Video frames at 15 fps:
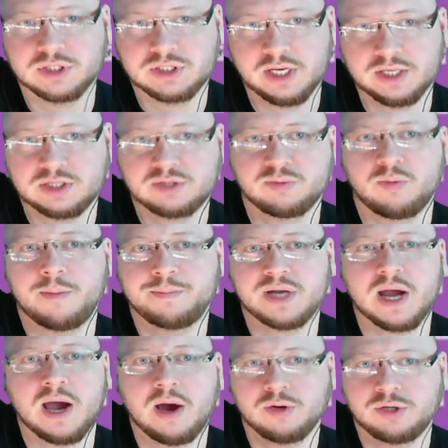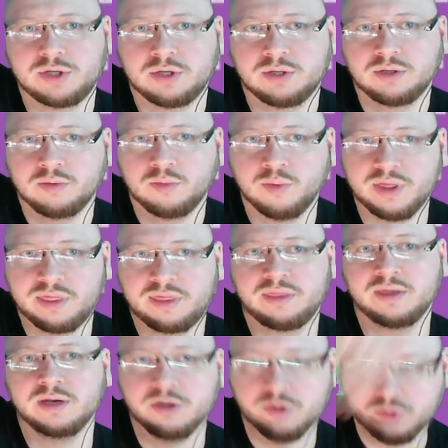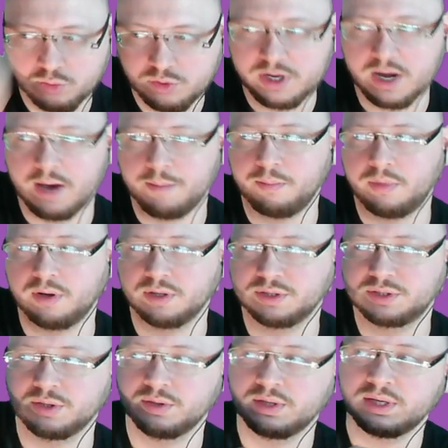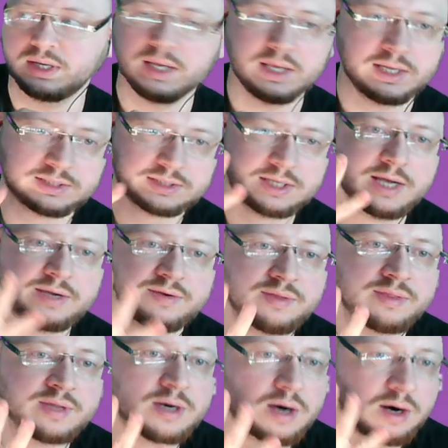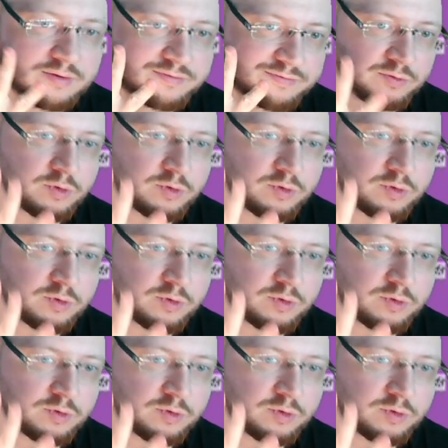get swapped out with the new number. So it's like there are 4